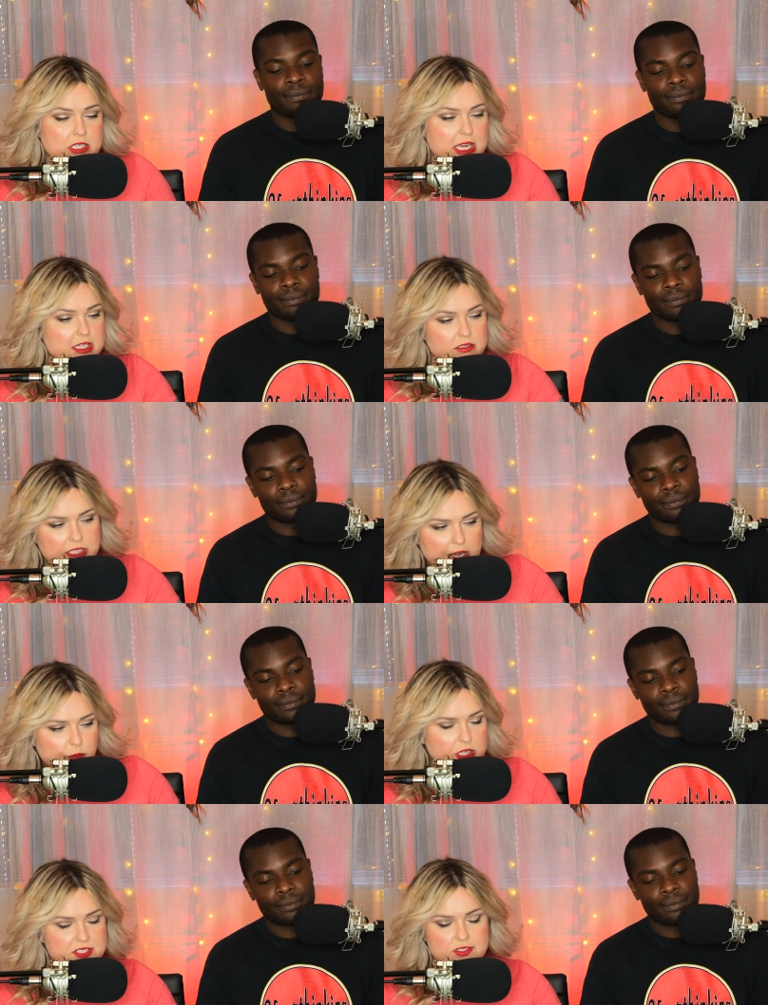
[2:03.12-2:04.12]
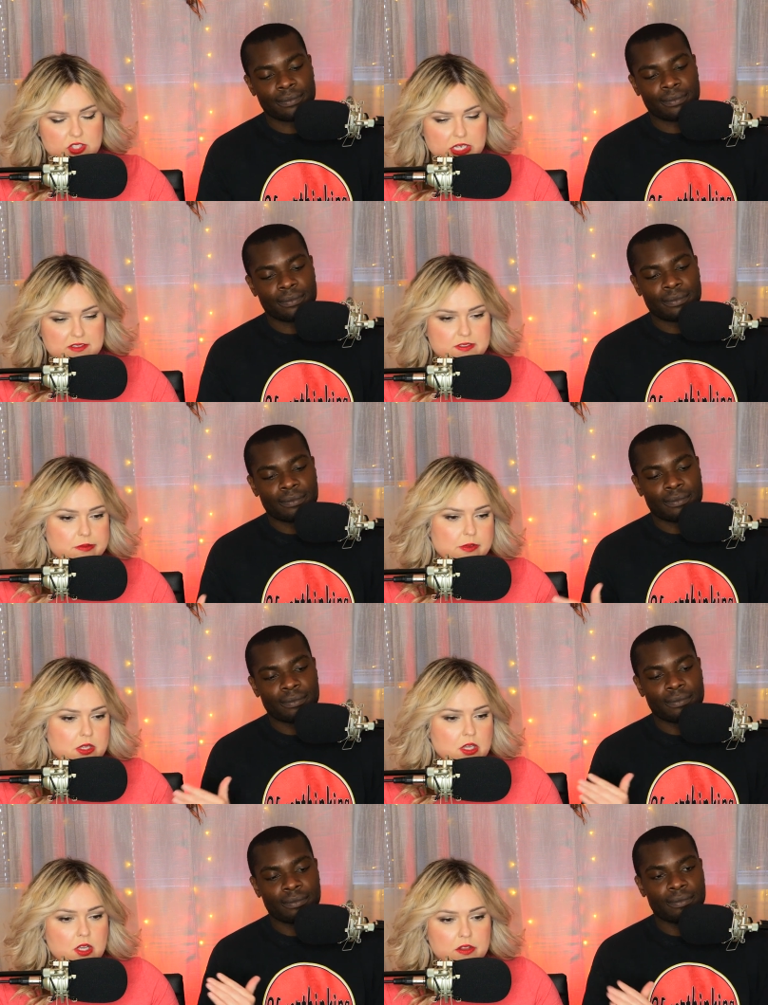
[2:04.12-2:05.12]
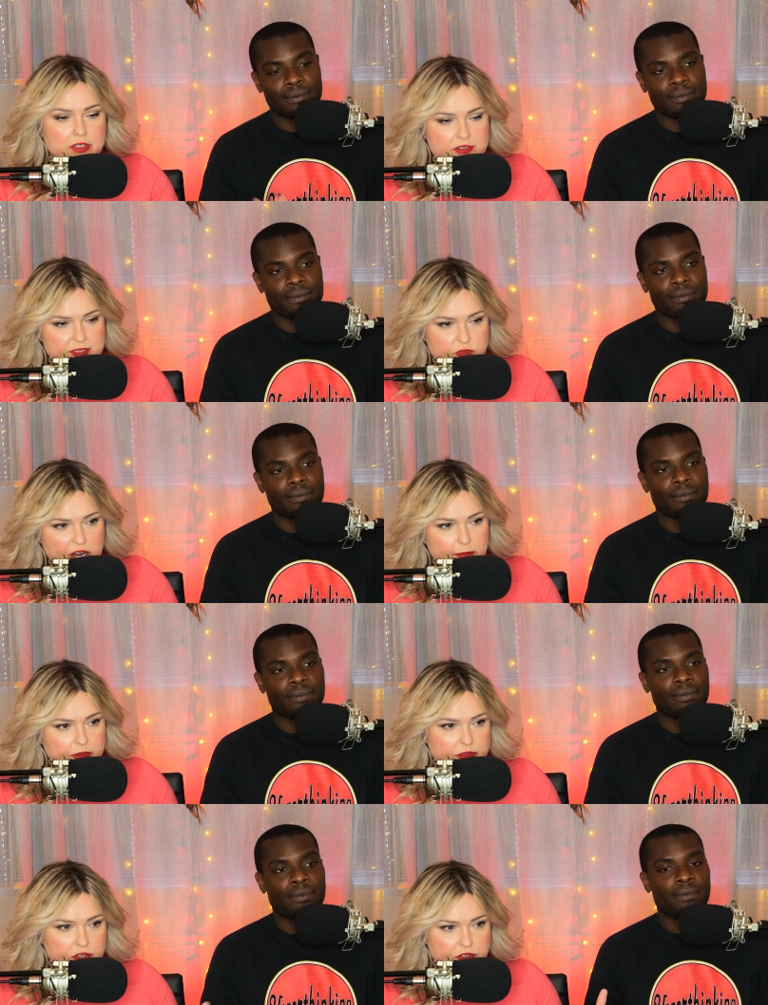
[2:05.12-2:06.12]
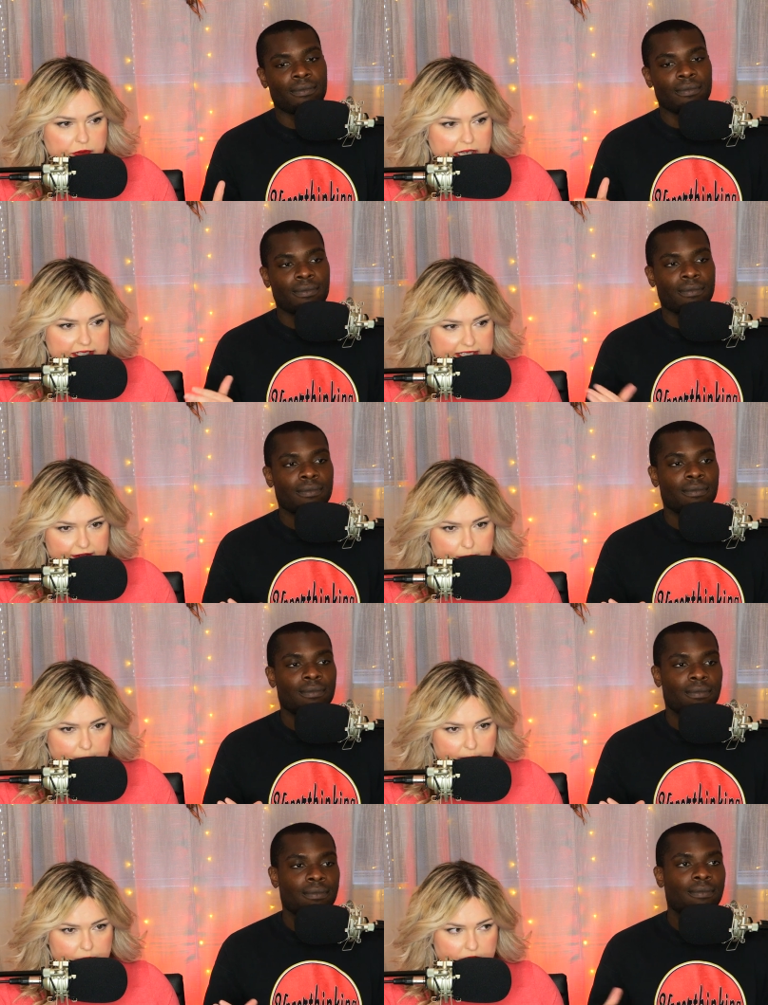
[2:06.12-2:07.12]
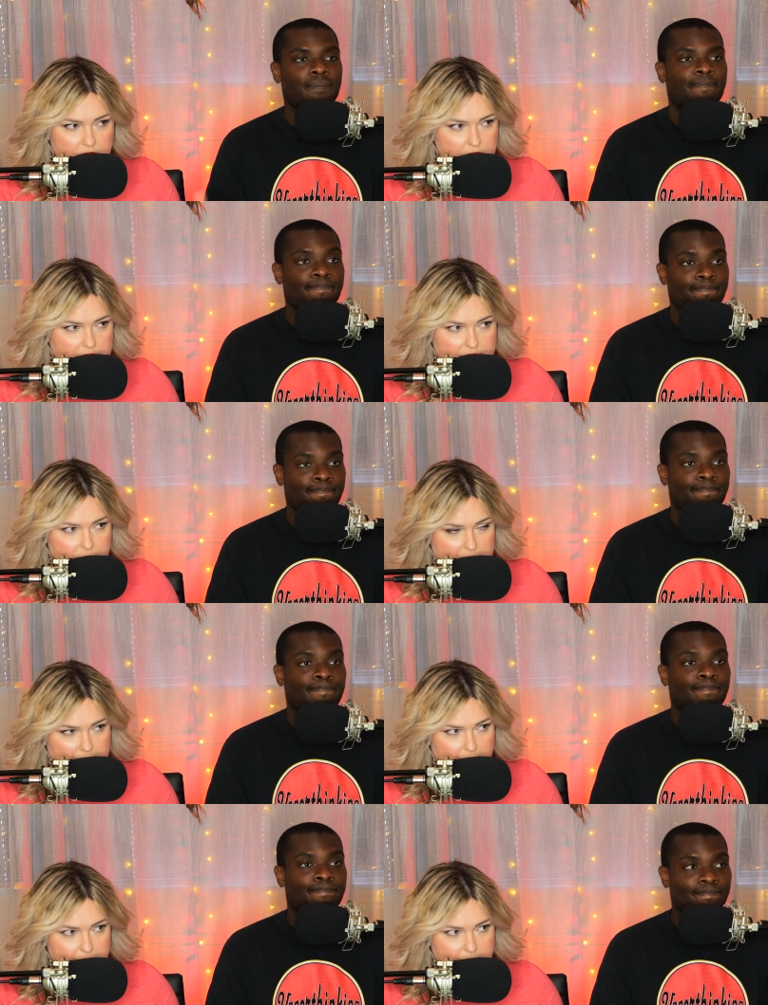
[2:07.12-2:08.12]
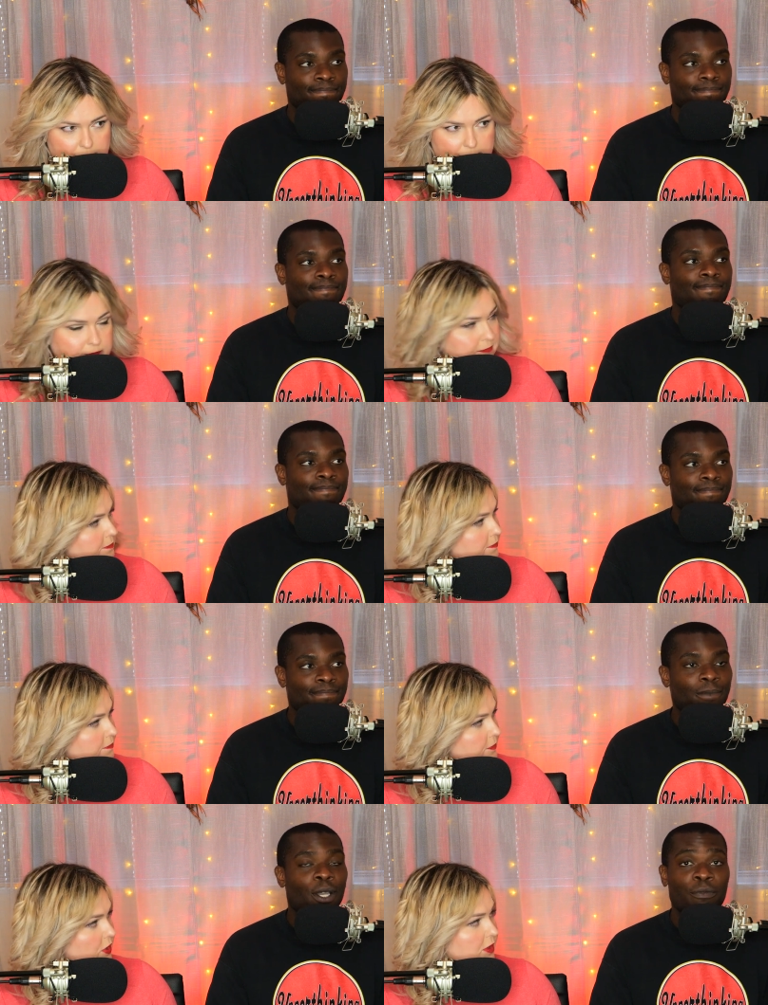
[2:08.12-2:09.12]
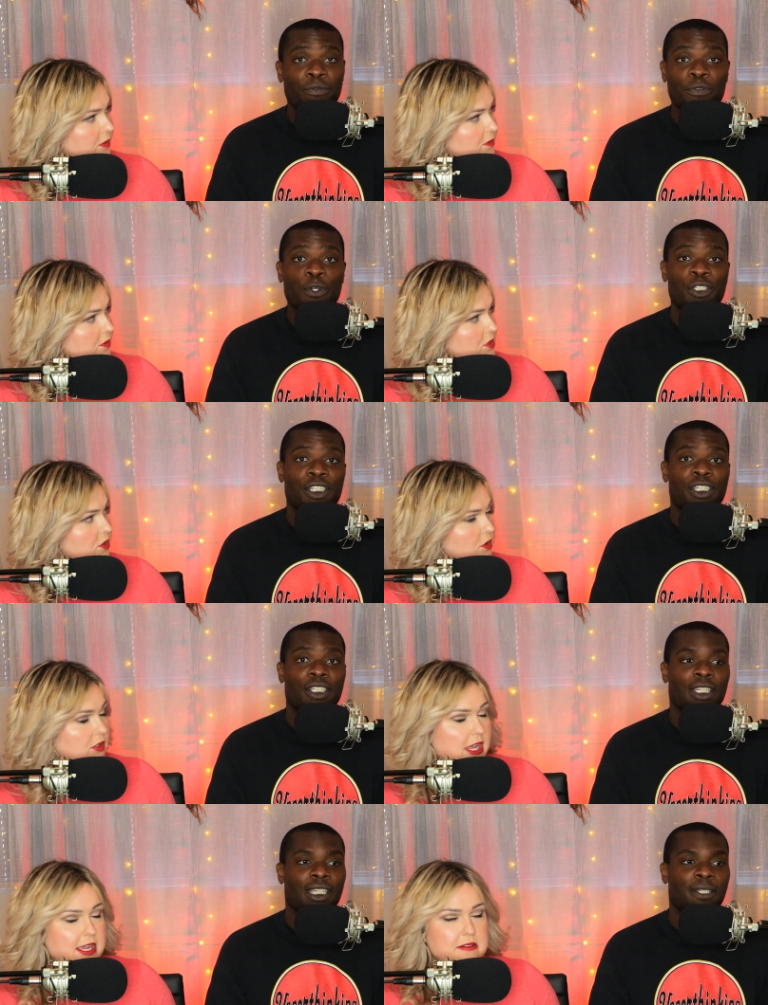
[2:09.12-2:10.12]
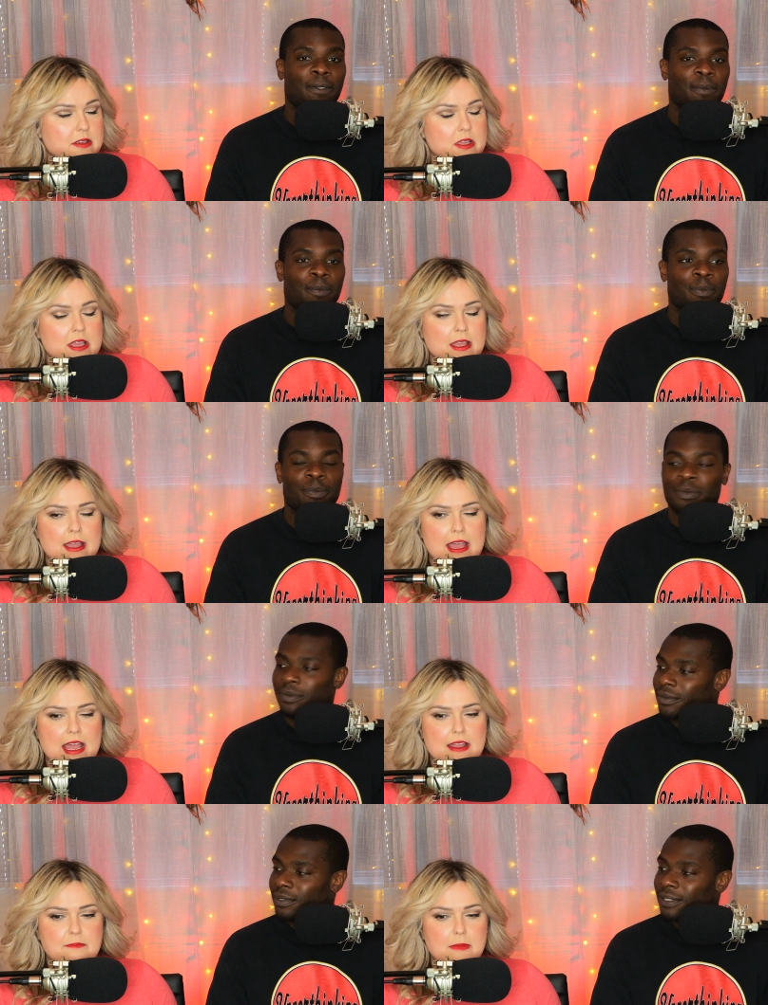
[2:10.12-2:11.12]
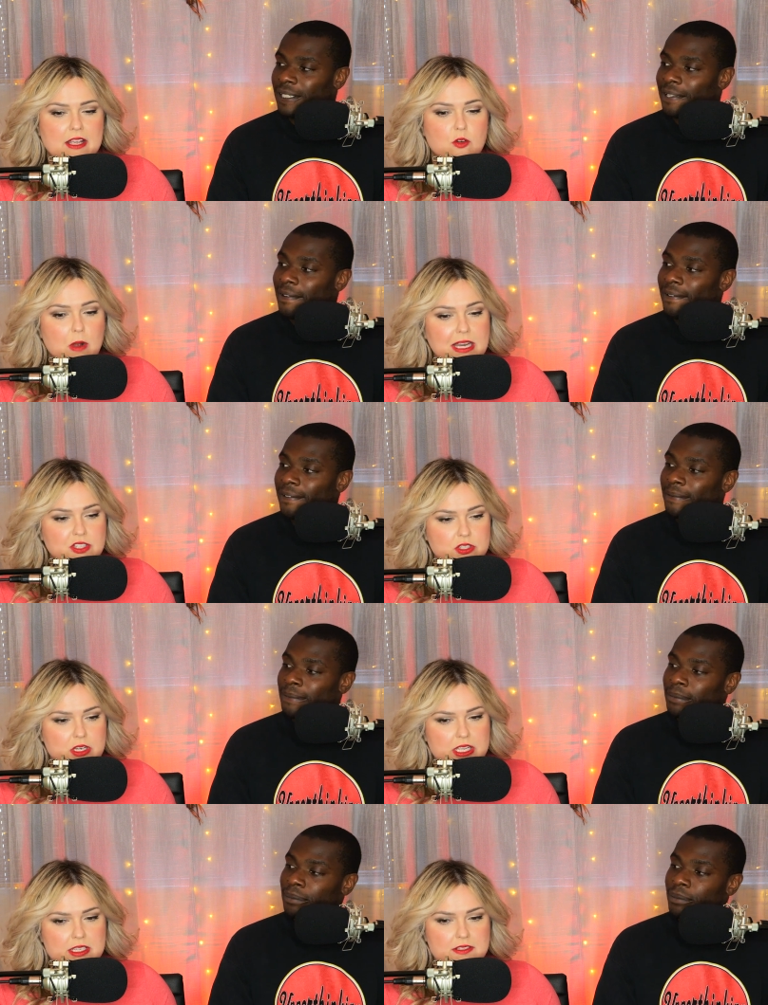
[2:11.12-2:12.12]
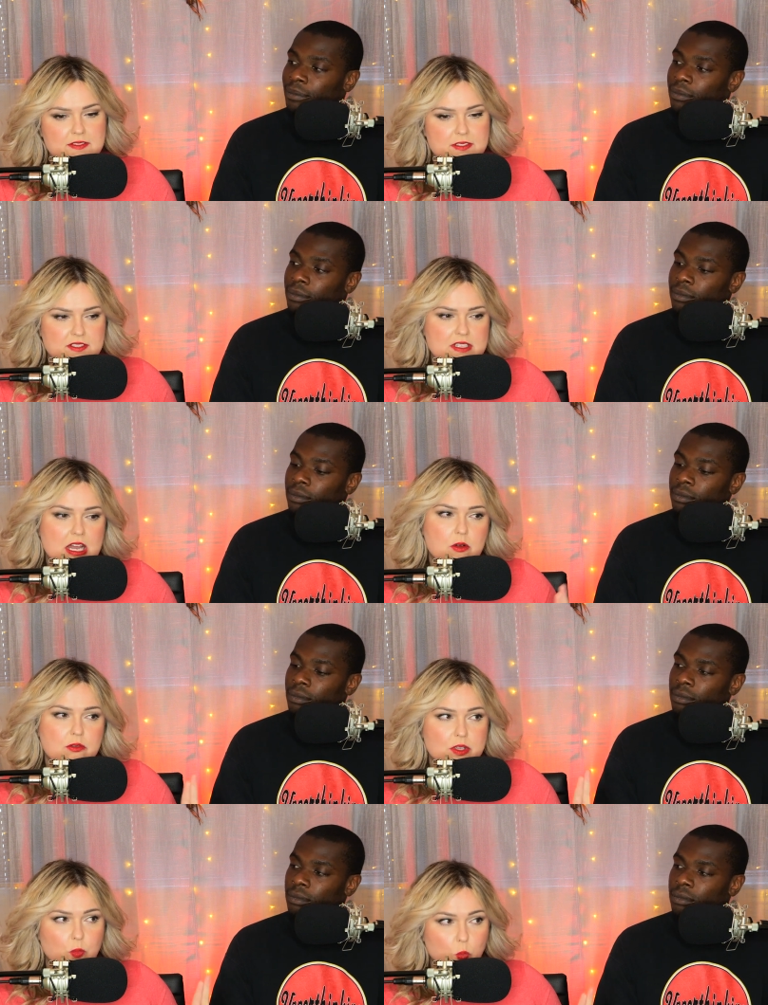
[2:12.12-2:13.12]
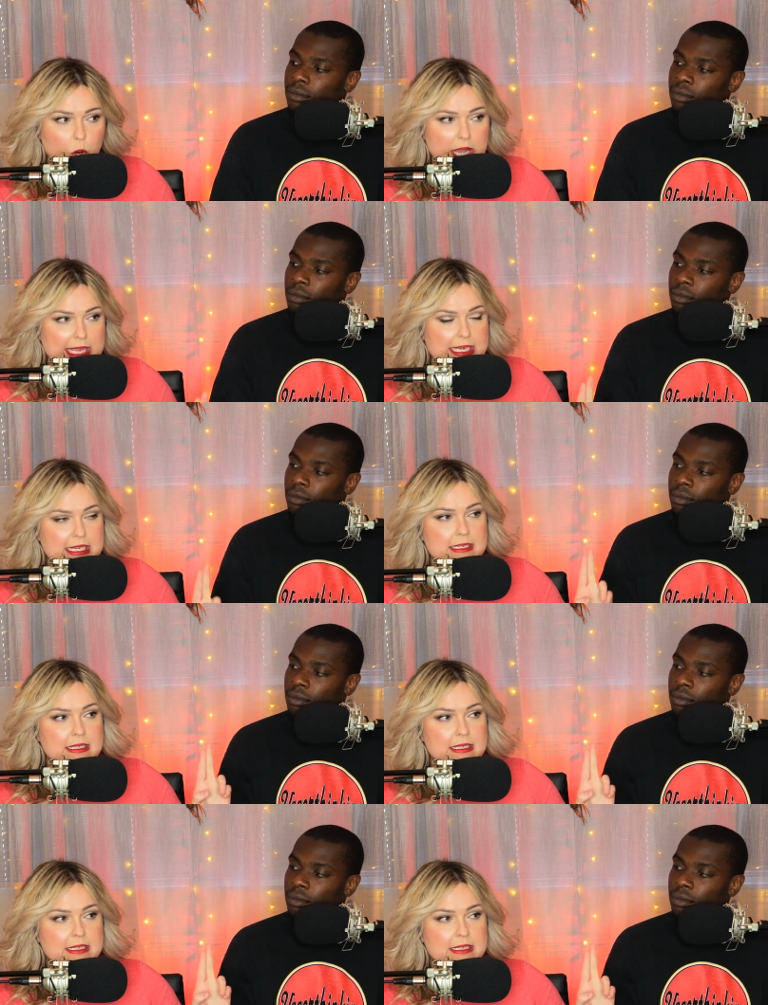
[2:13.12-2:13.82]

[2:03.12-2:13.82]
Speaker 1: kind of, yeah, we'll cut to the chase. So there was some drama with you and David Palmer, the Leo King.
Speaker 2: Unfortunately. Okay?
Speaker 1: And my question is is not only what